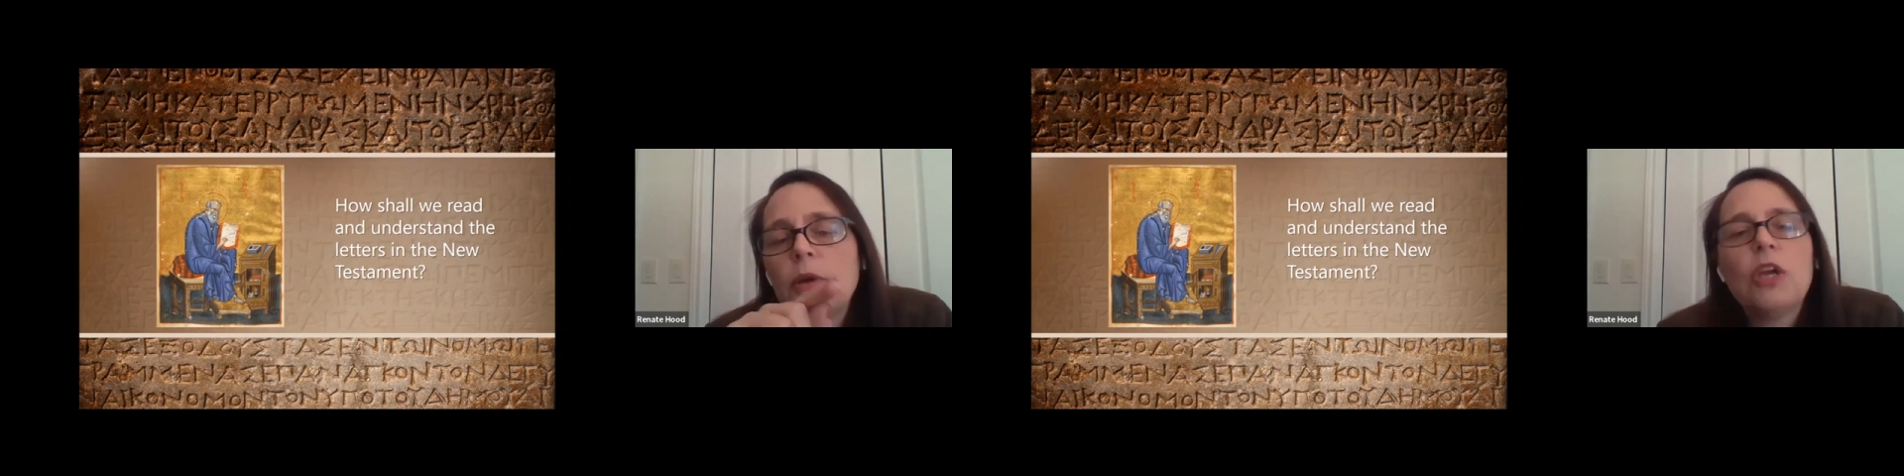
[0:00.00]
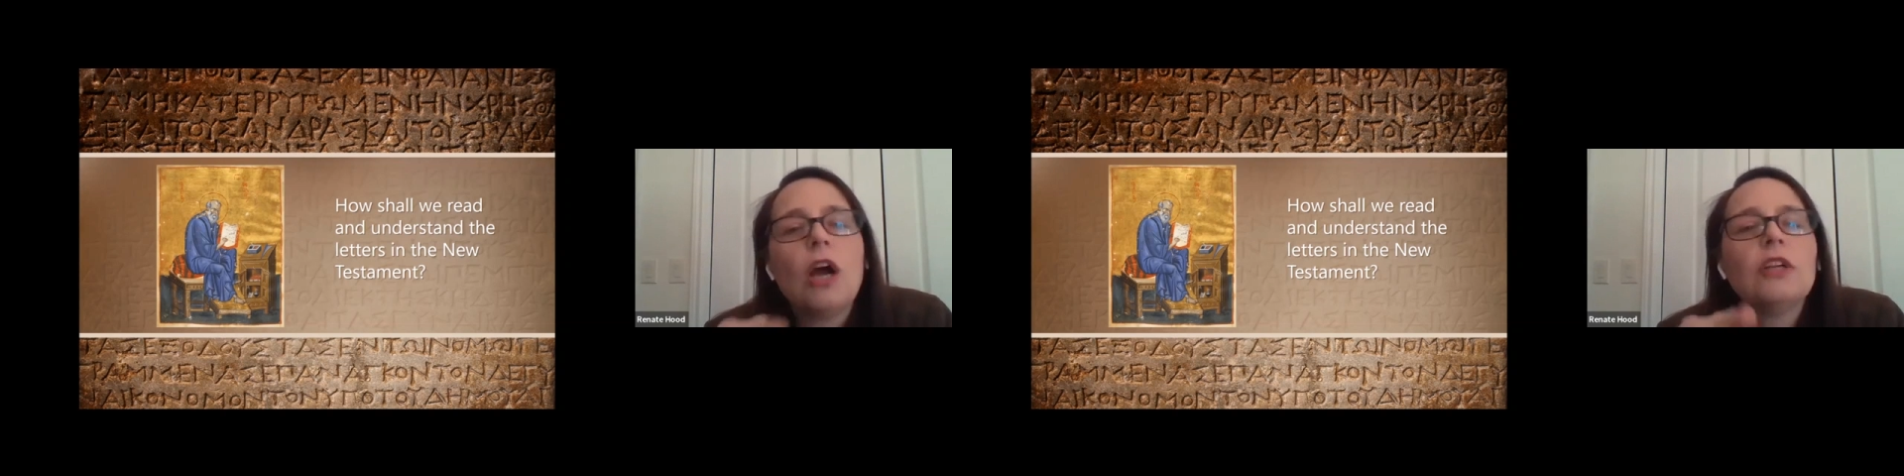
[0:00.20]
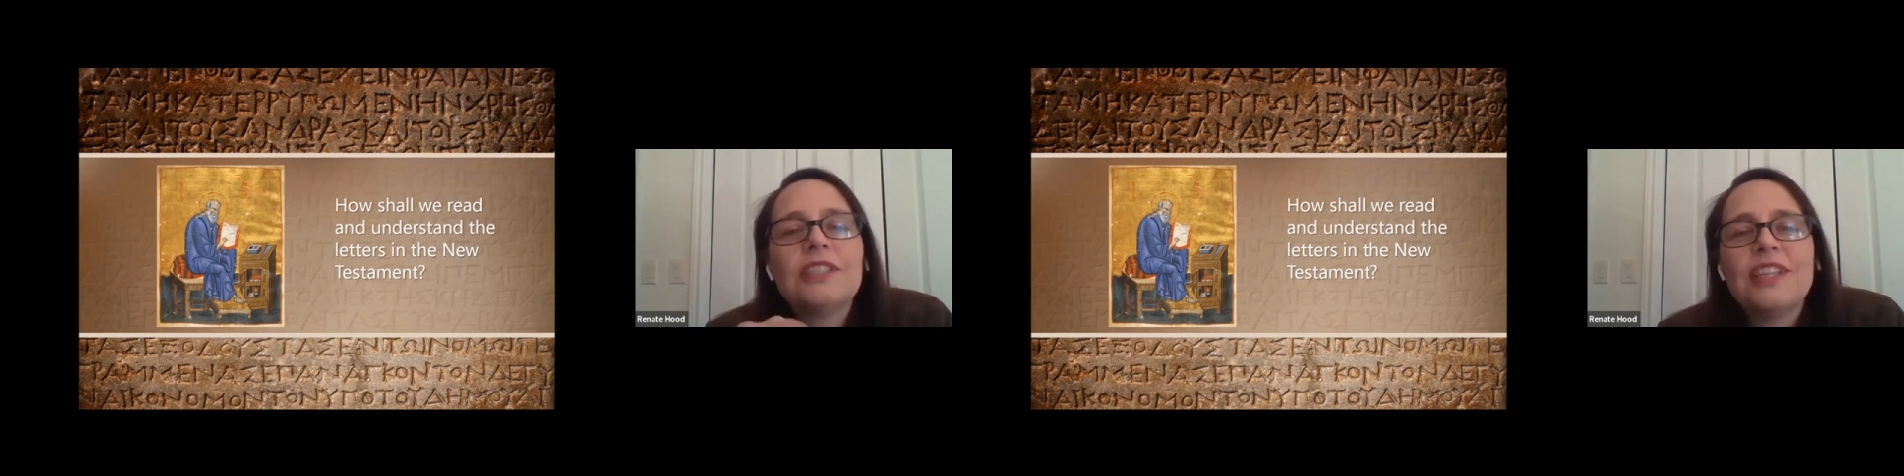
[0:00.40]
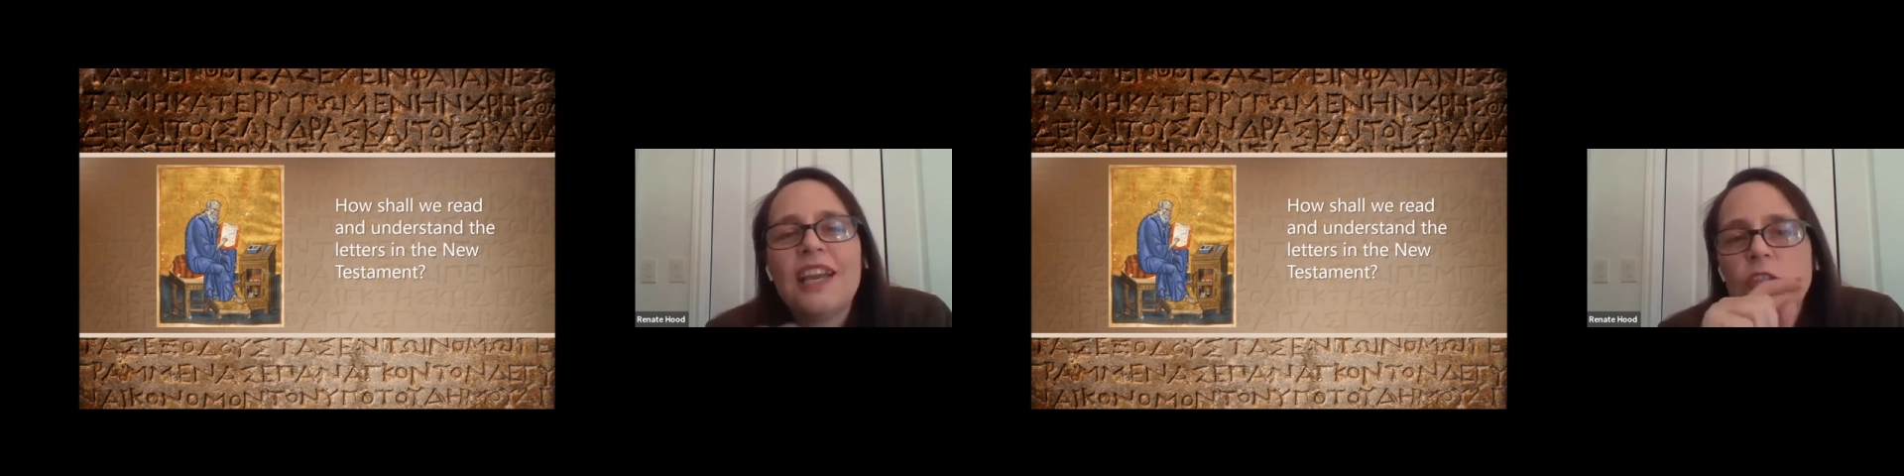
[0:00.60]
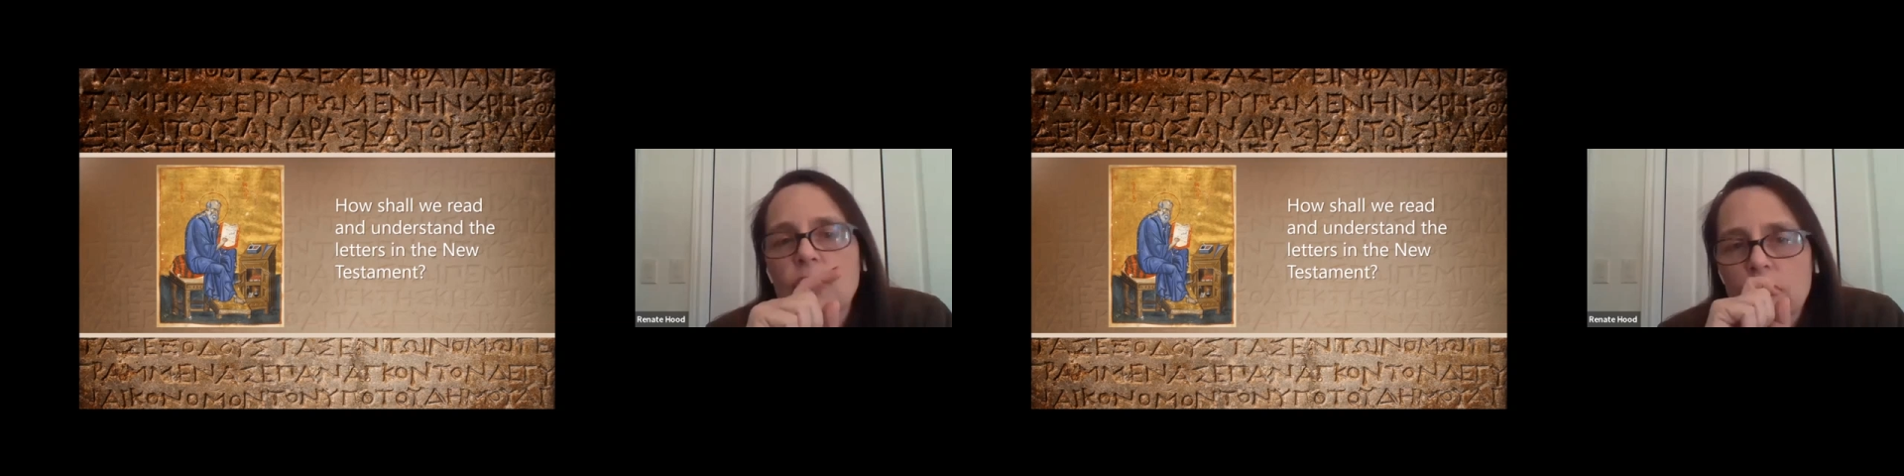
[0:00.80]
but are there
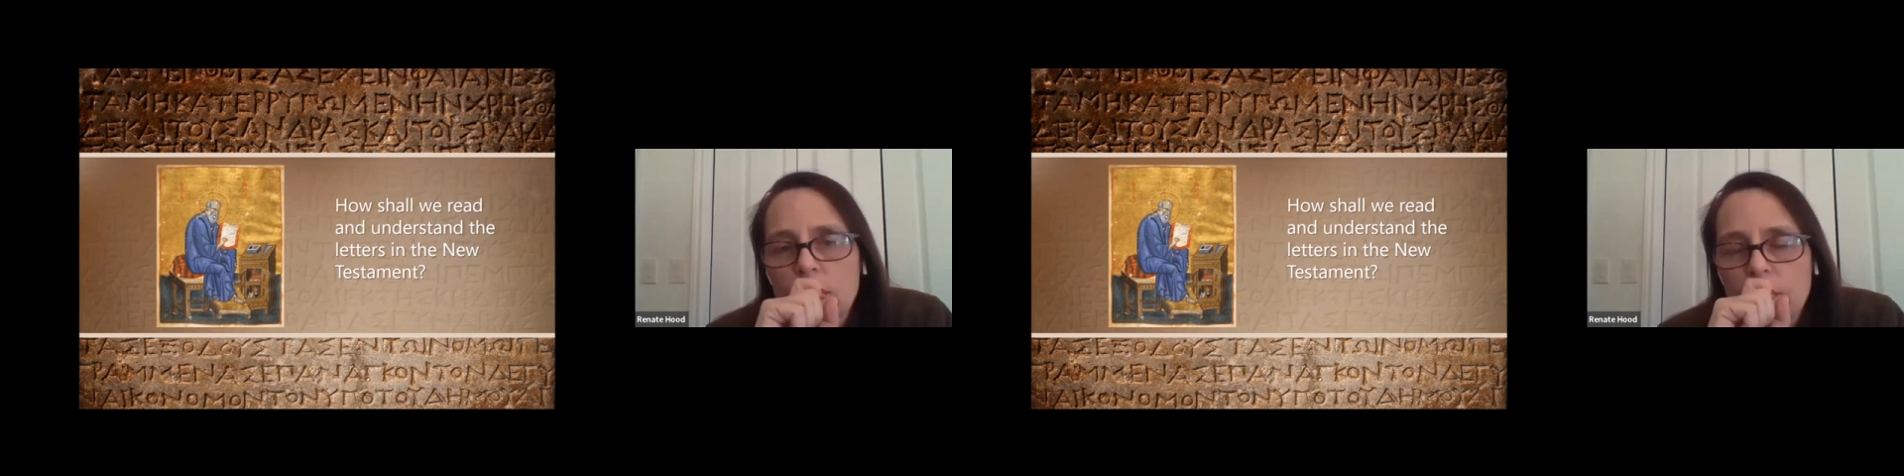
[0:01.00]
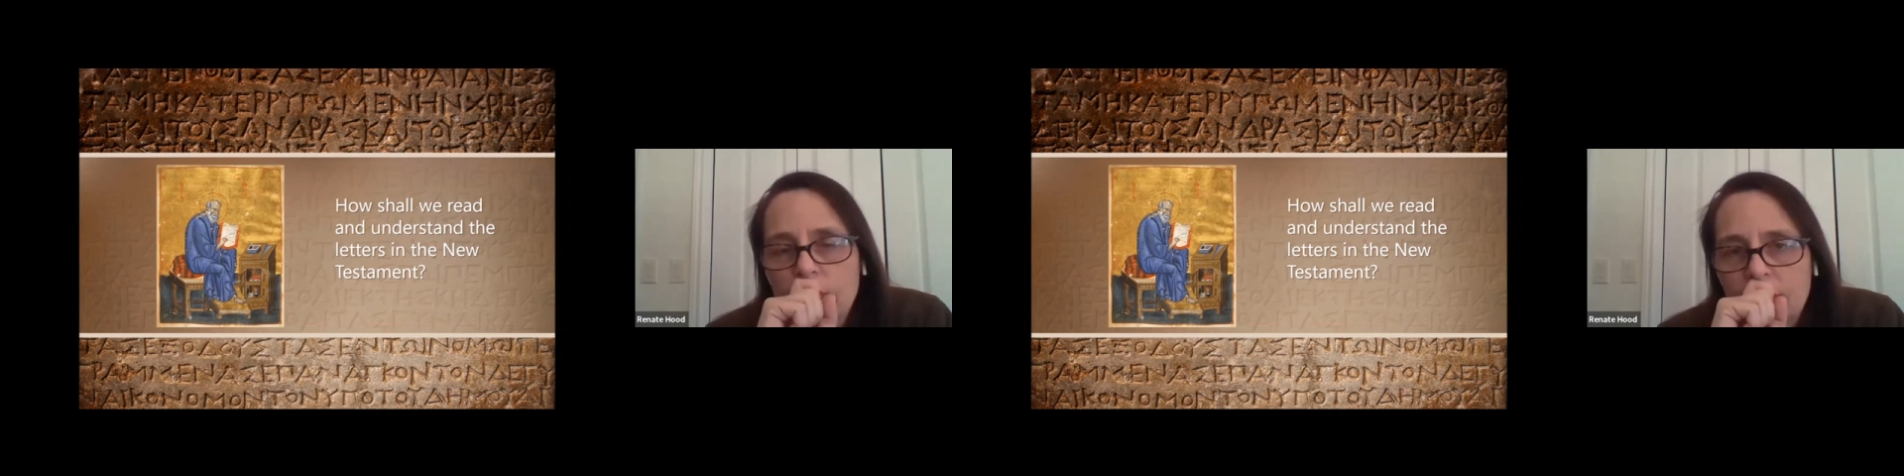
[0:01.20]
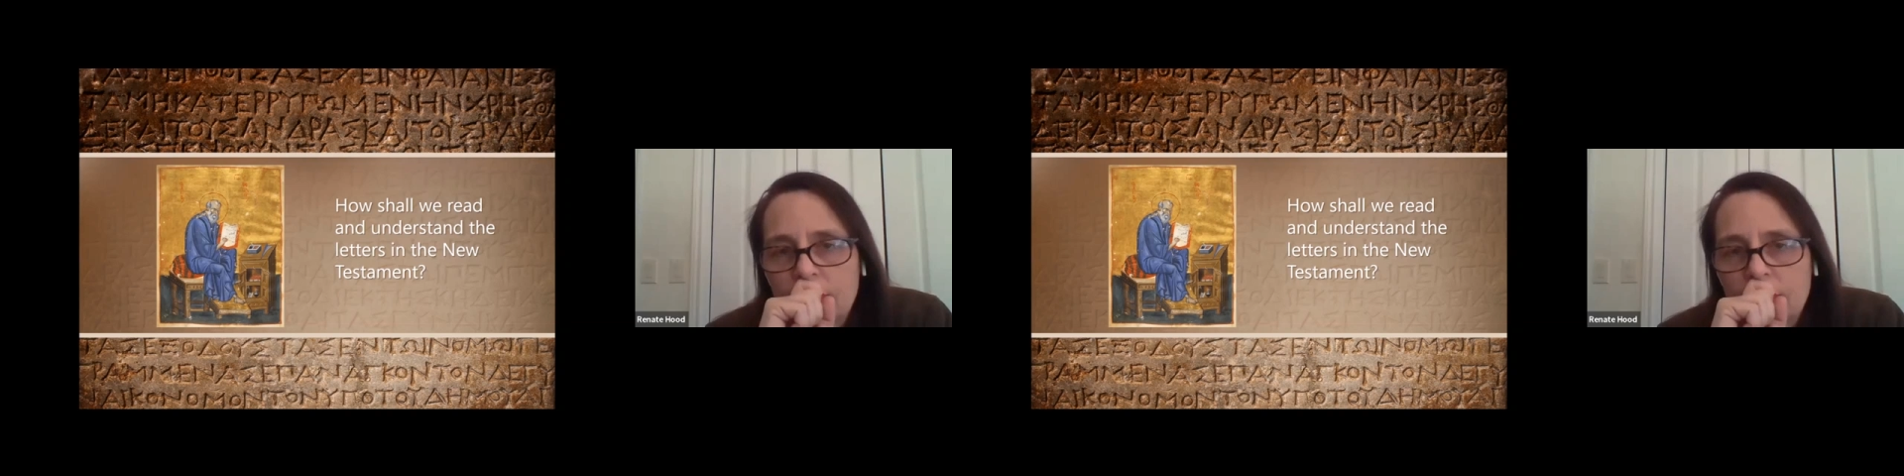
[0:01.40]
dangers?